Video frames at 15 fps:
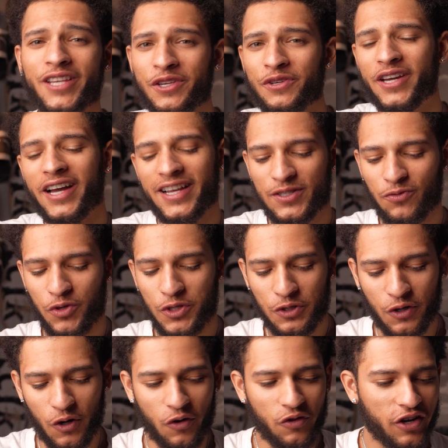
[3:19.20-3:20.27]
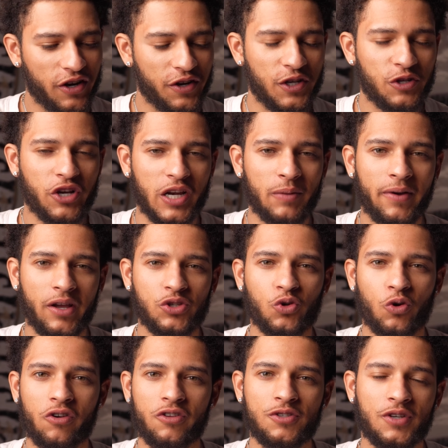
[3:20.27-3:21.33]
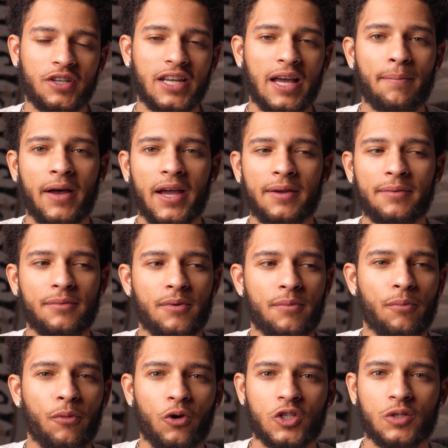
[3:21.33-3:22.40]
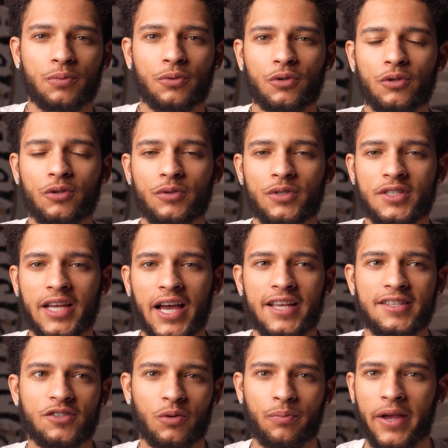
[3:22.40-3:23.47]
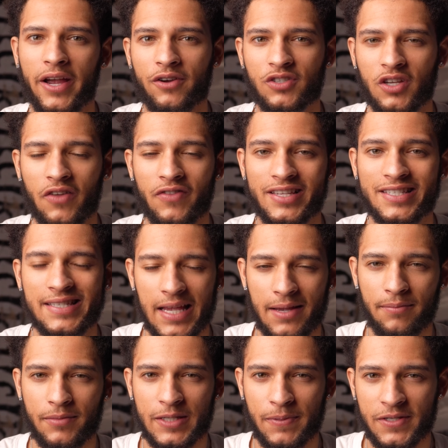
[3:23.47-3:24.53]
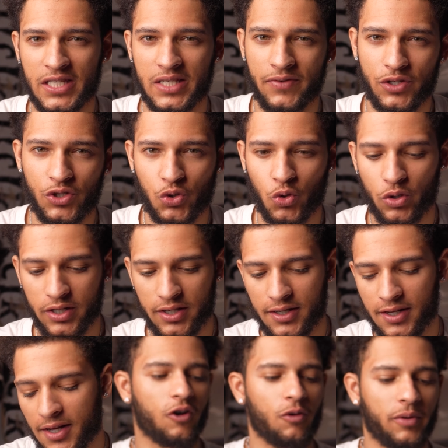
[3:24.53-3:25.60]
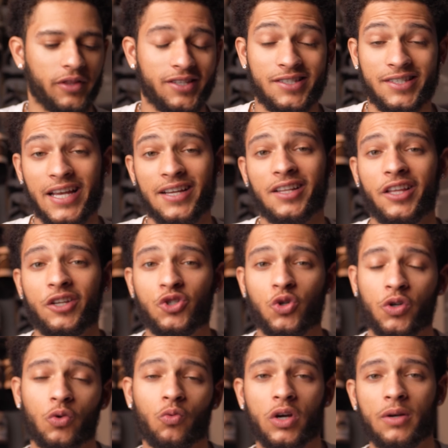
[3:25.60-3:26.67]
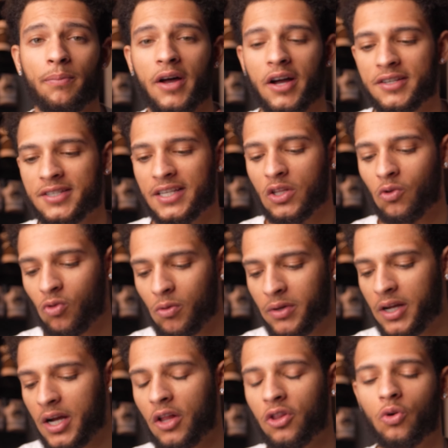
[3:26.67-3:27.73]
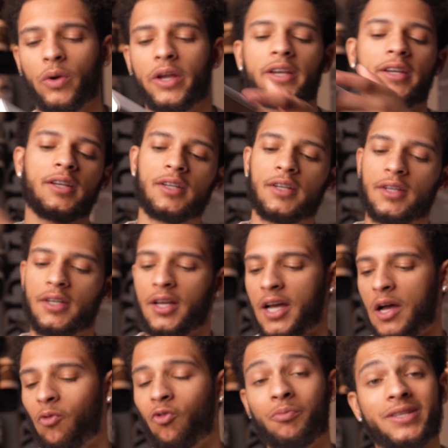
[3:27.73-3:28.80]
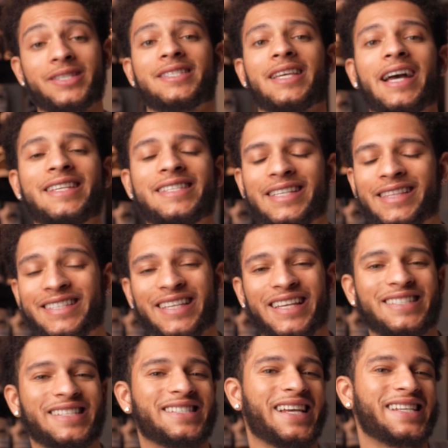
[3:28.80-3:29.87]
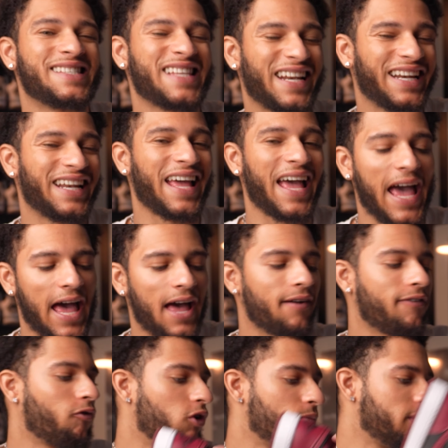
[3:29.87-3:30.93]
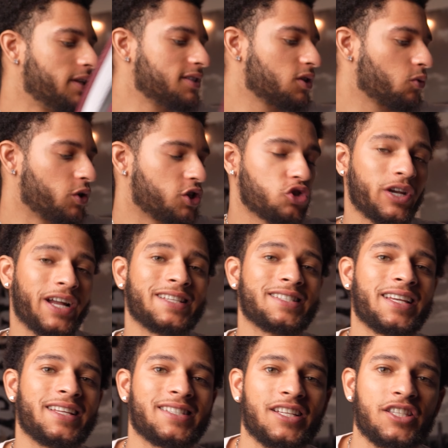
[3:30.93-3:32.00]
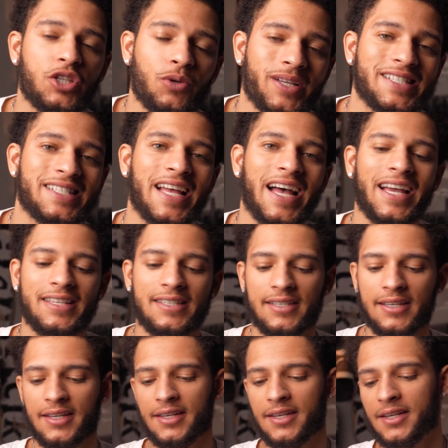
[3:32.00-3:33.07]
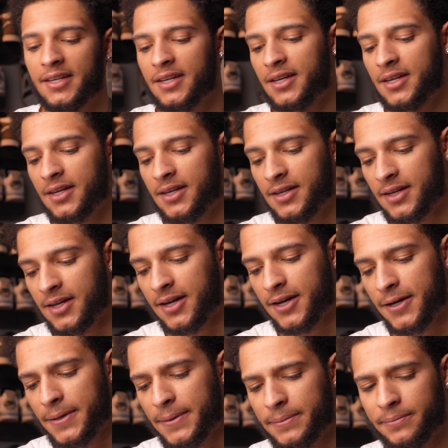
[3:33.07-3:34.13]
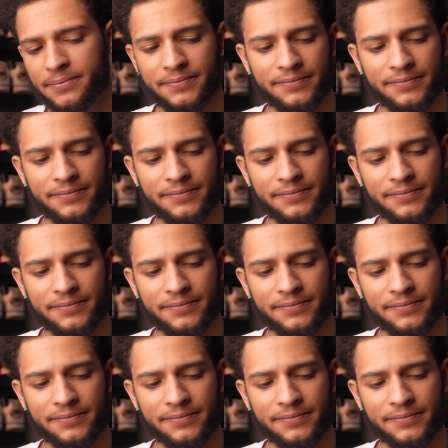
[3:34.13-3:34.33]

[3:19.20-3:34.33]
to tell you guys, when you go there and you try to buy Jordans, you cannot buy multiple sizes or pairs of the same specific Jordan. But this is technically a Jordan 1 box in the women colorway. Women's sizing, this is a size 10.5 women's, which translates into a size 9.